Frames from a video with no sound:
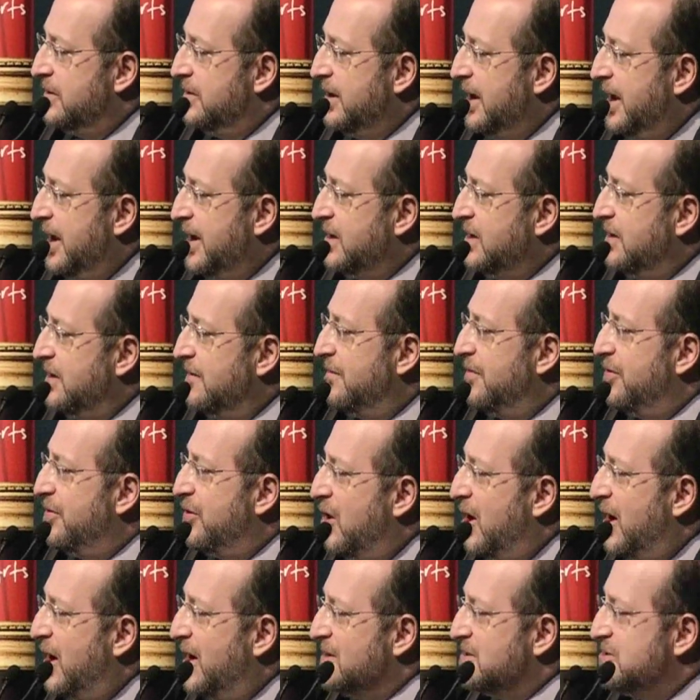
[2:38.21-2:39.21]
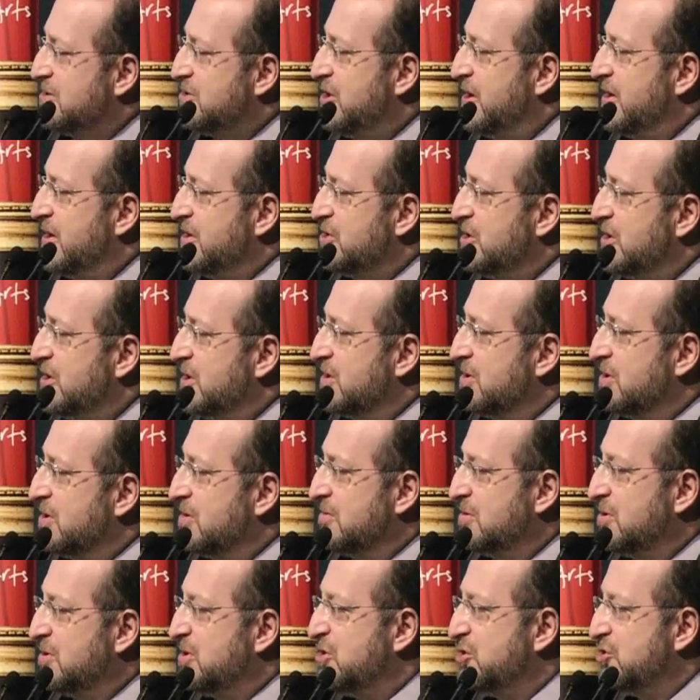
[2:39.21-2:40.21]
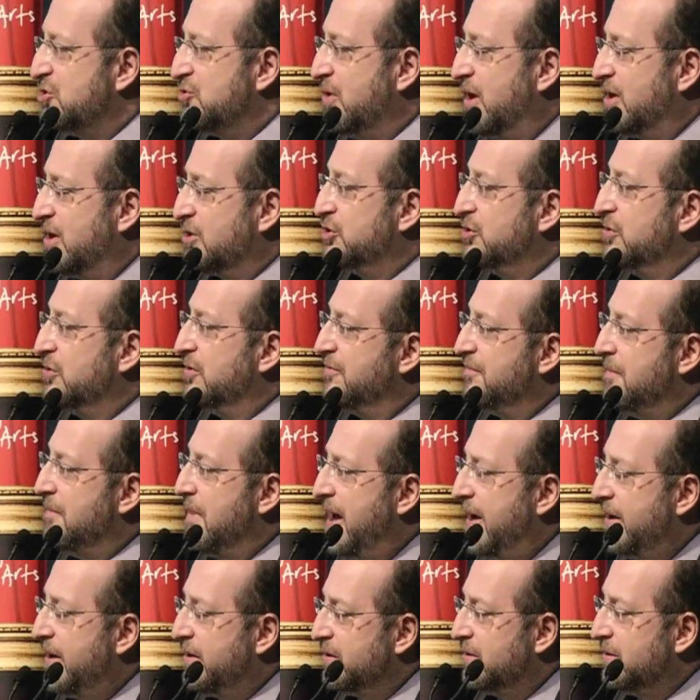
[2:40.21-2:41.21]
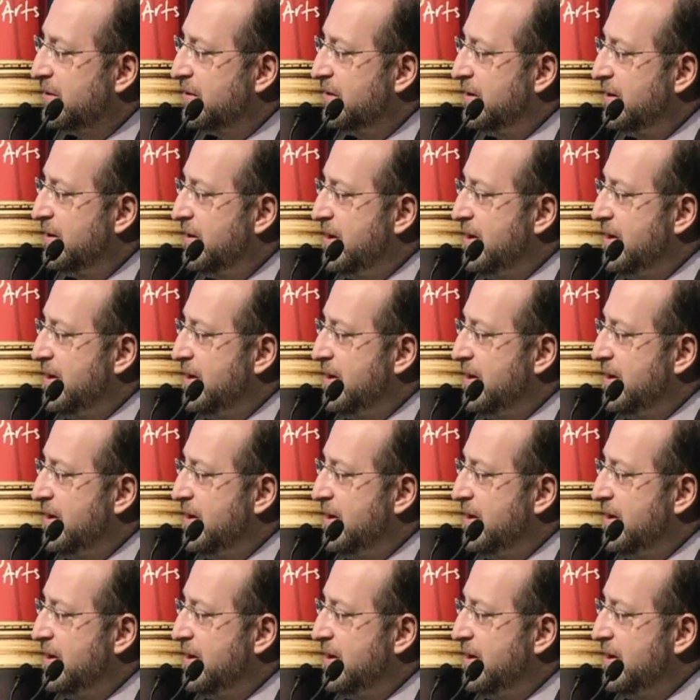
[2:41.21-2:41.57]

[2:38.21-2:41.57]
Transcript: the idea of thought changing the structure of matter.